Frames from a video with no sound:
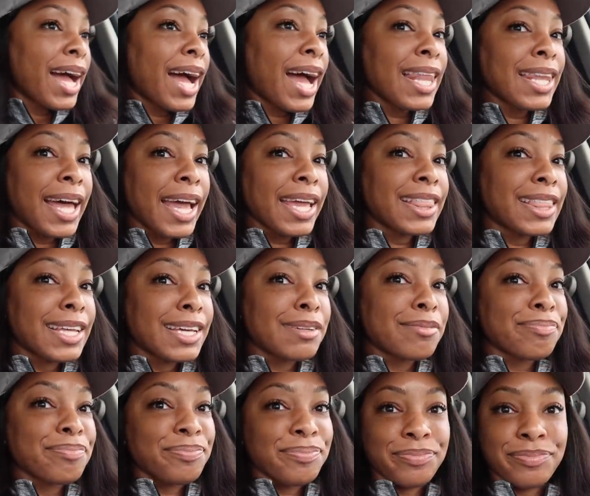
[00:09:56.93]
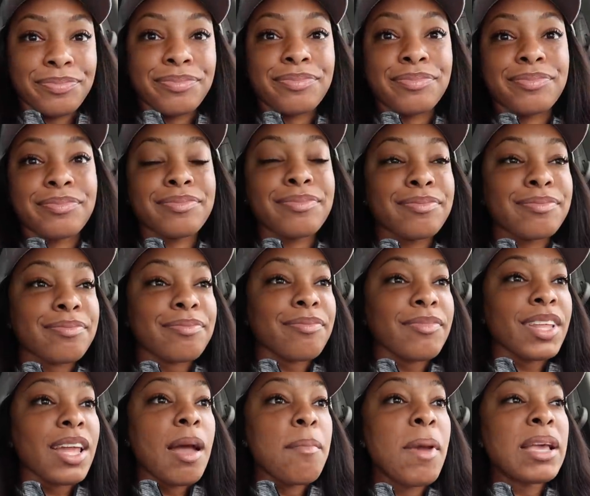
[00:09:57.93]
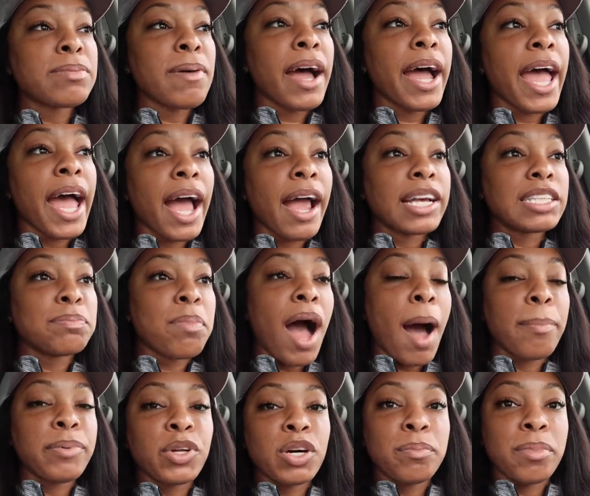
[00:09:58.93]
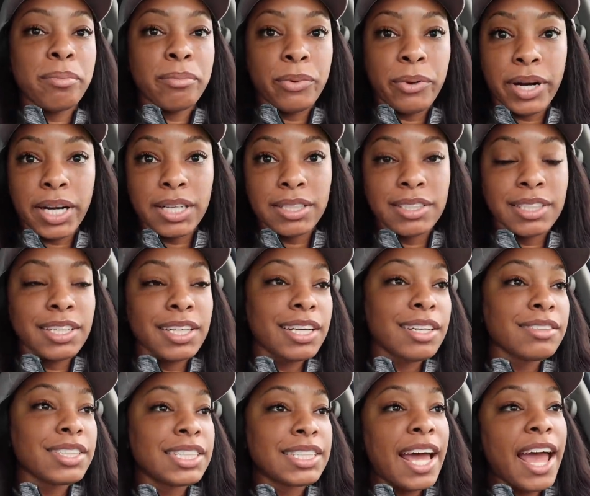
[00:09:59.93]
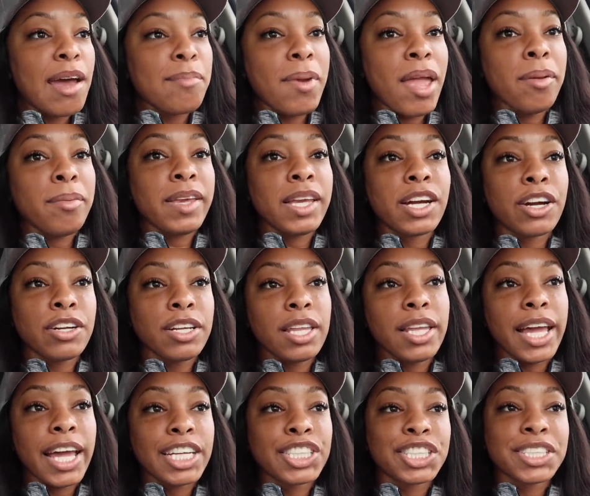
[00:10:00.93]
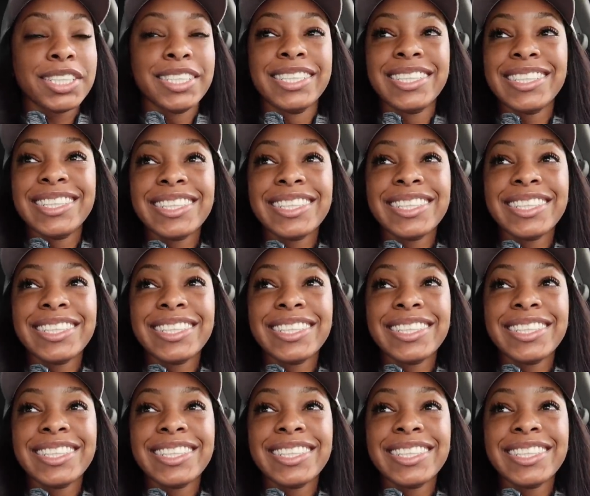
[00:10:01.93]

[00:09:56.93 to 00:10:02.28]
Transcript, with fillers: I like them. It makes my eyes pop a little bit more, you know, since I have baby curly lashes.